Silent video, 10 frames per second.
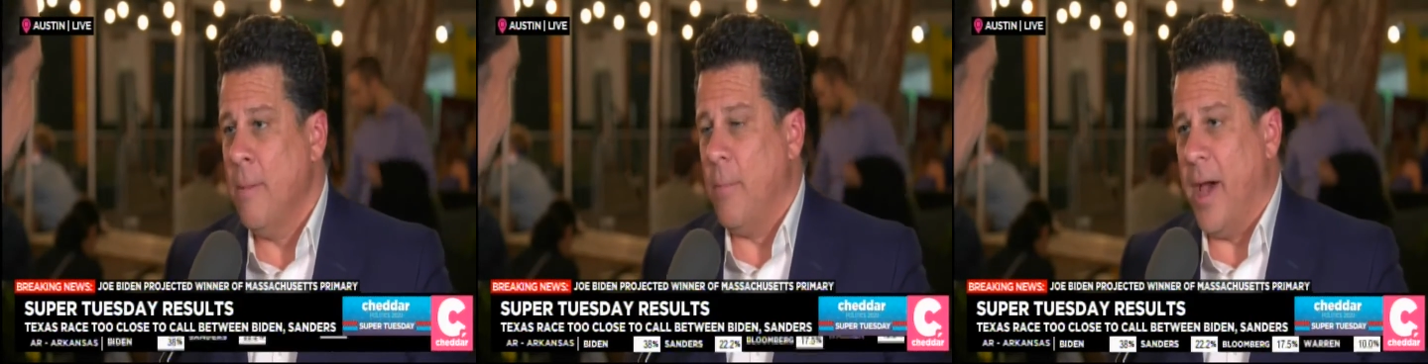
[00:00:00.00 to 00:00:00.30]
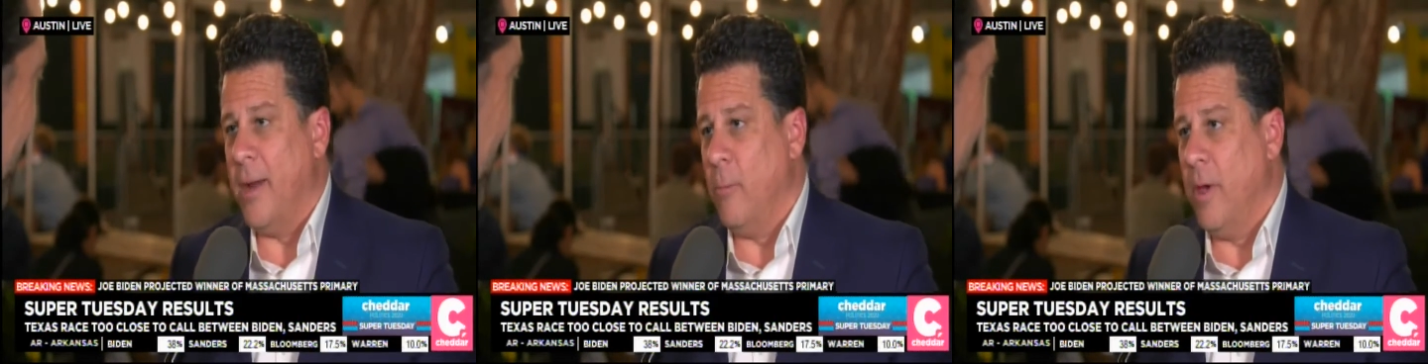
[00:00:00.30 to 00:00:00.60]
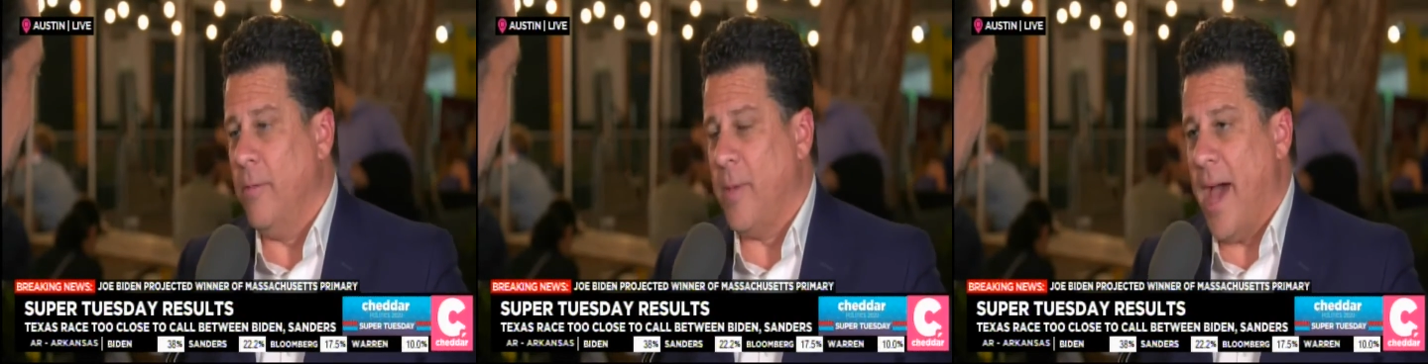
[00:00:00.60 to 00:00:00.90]
but
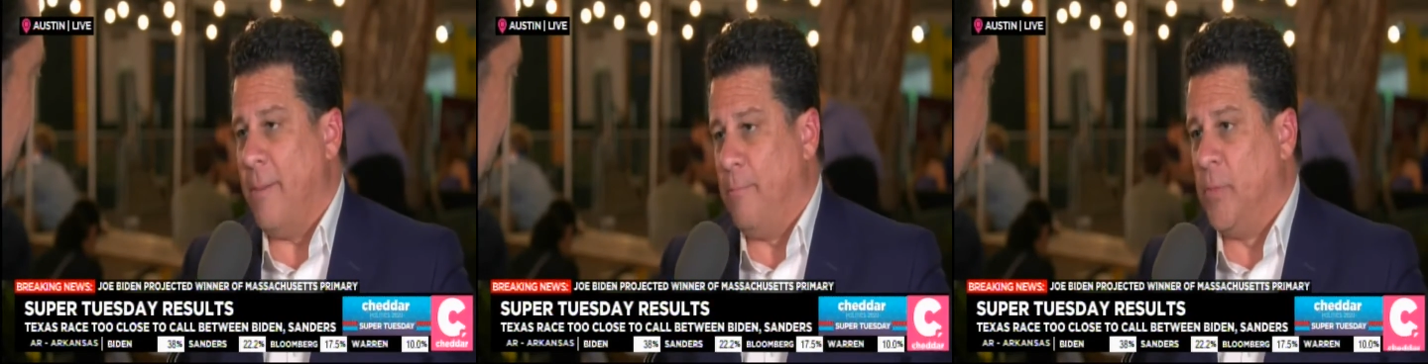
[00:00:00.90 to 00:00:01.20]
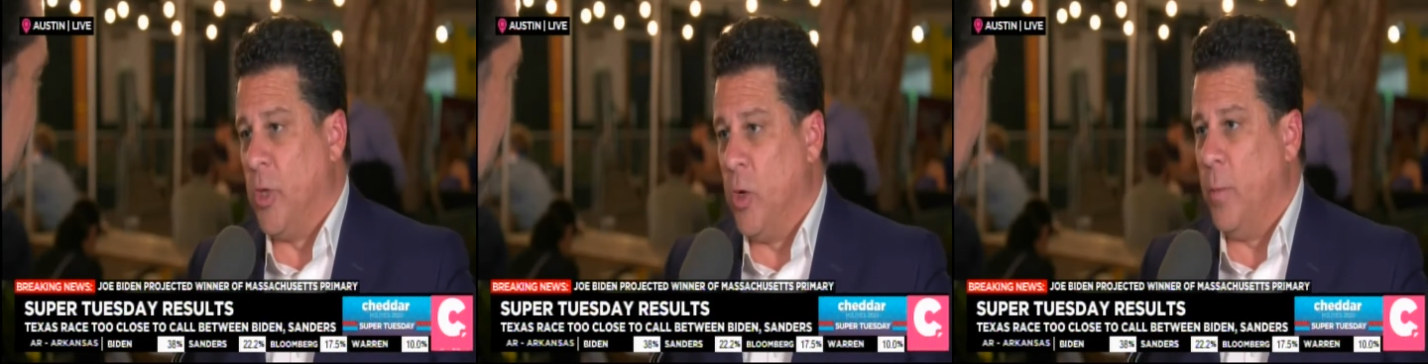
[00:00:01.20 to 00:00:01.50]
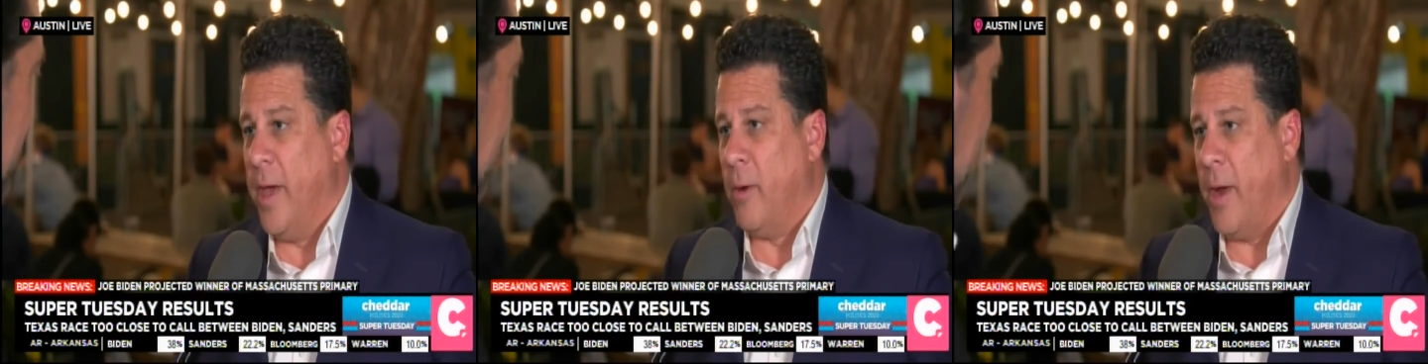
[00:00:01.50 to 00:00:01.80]
we've got 2
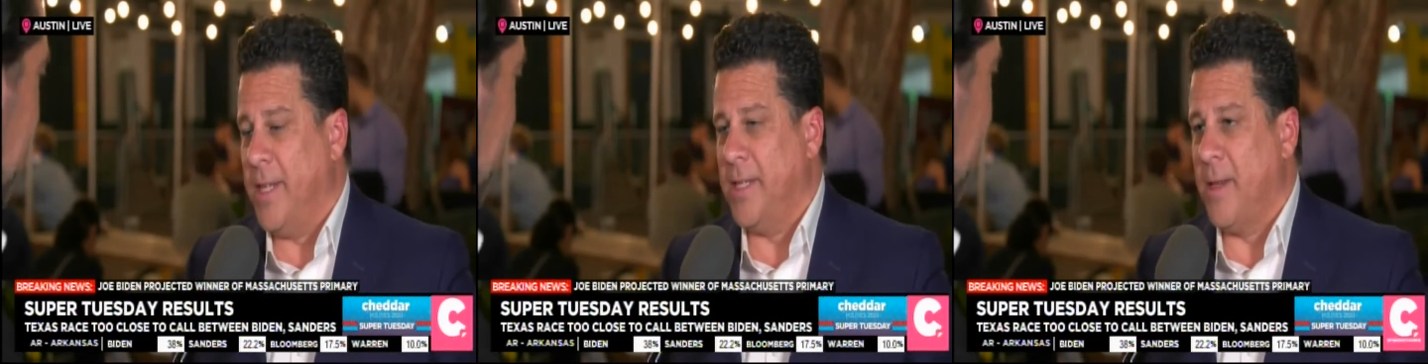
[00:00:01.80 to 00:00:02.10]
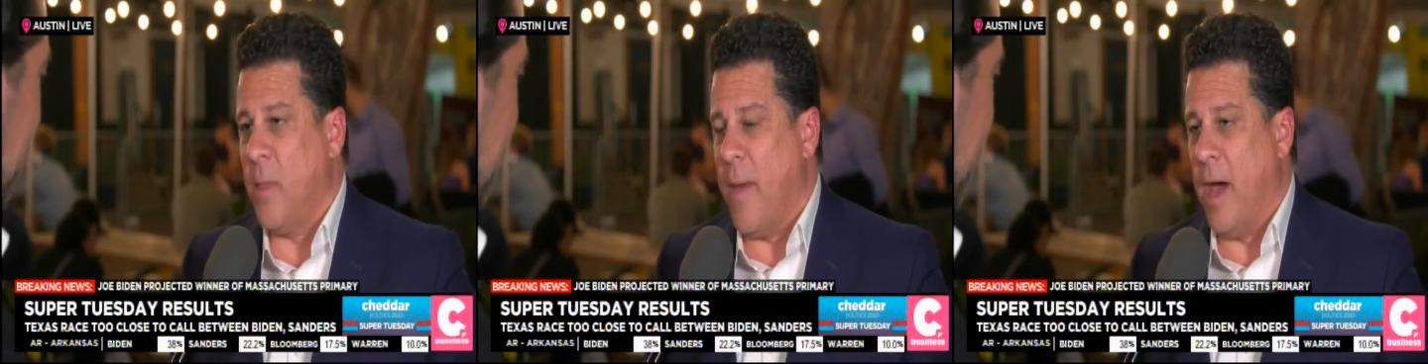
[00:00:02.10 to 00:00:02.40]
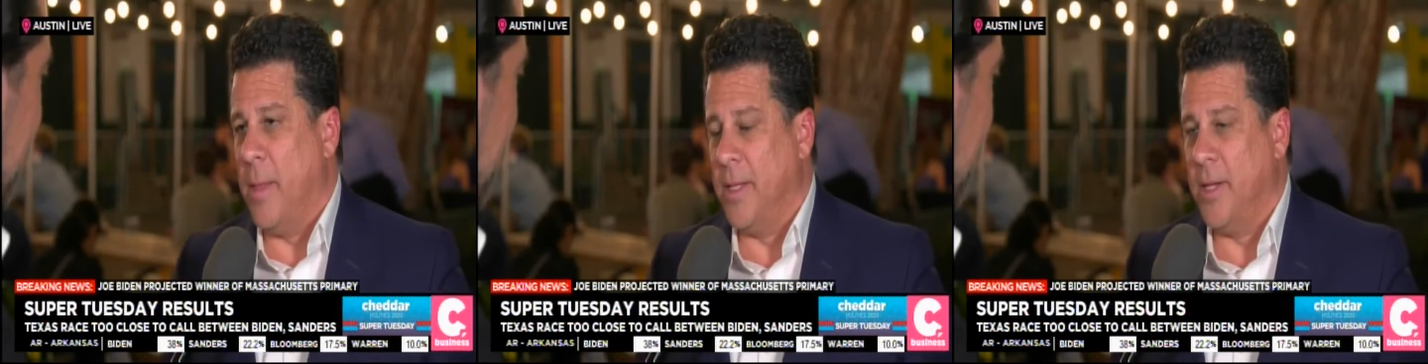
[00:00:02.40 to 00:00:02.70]
big races on the
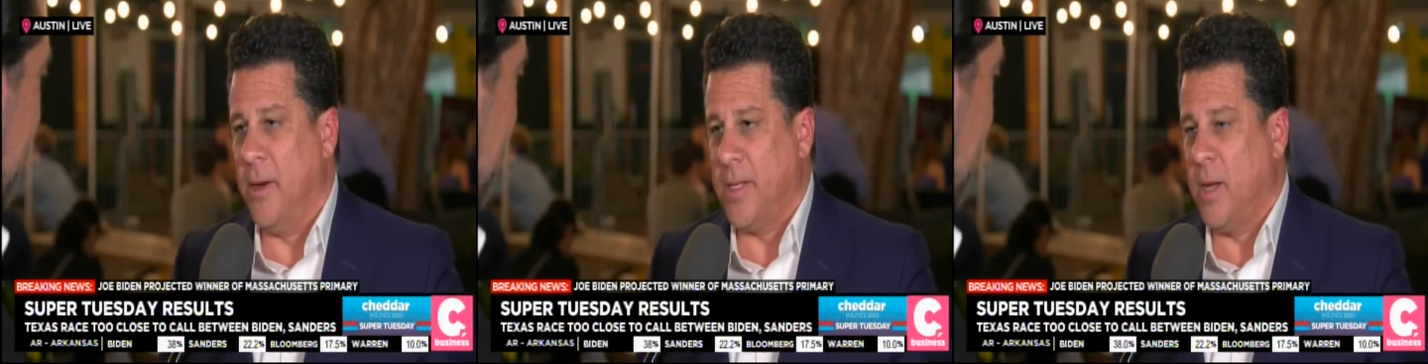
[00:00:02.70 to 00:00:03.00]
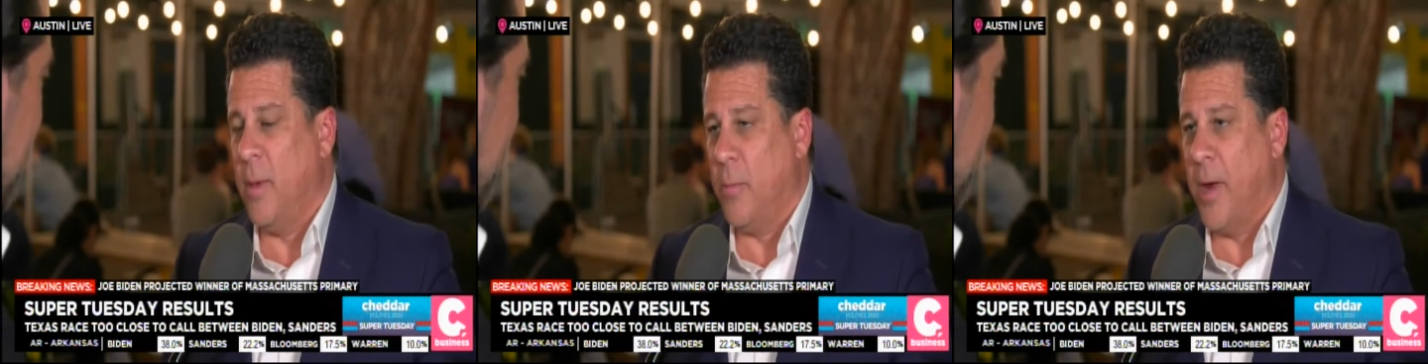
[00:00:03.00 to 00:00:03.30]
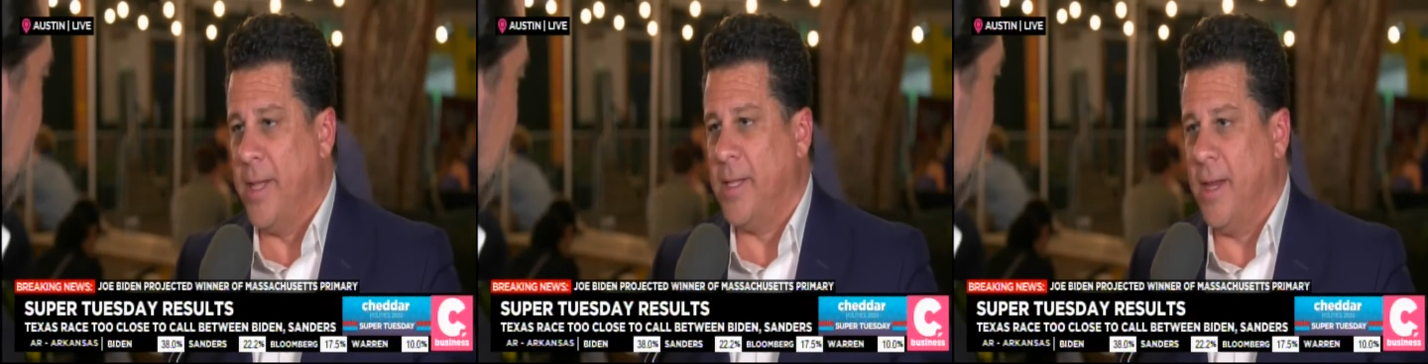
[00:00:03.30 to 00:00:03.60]
ballot this year. It's going to be
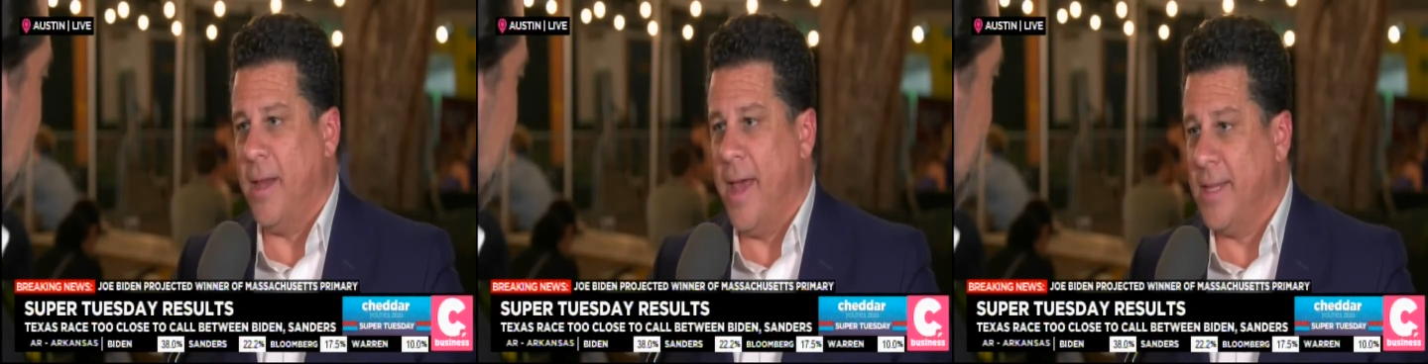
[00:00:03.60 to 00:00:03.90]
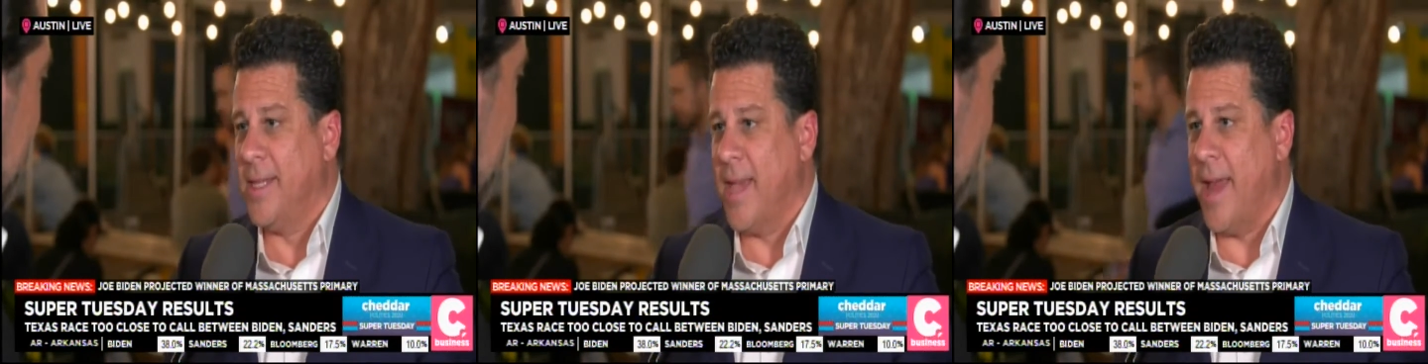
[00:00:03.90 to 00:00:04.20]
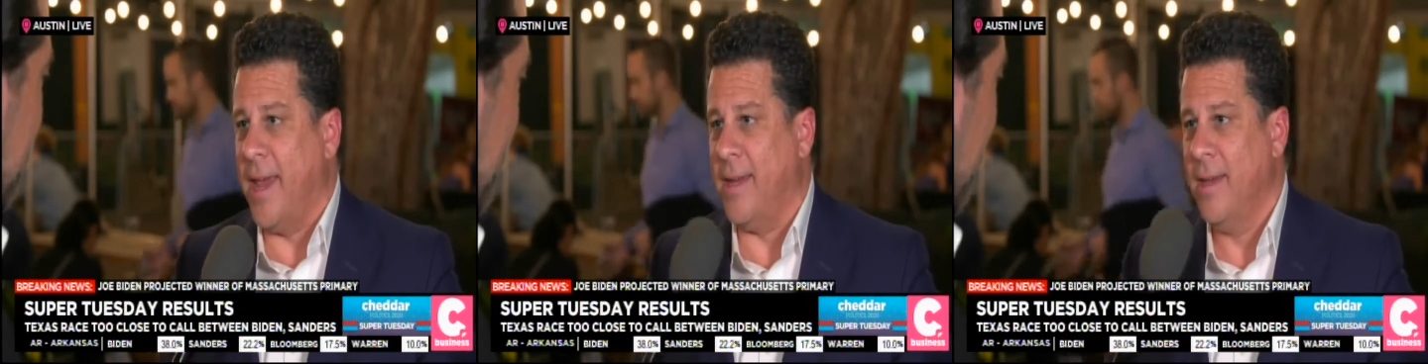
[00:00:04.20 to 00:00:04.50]
president and
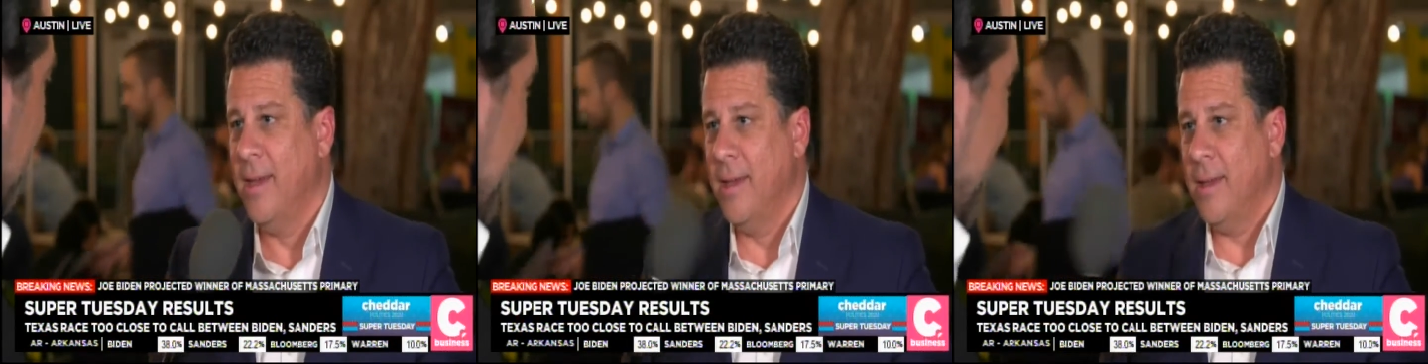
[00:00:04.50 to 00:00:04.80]
Senate.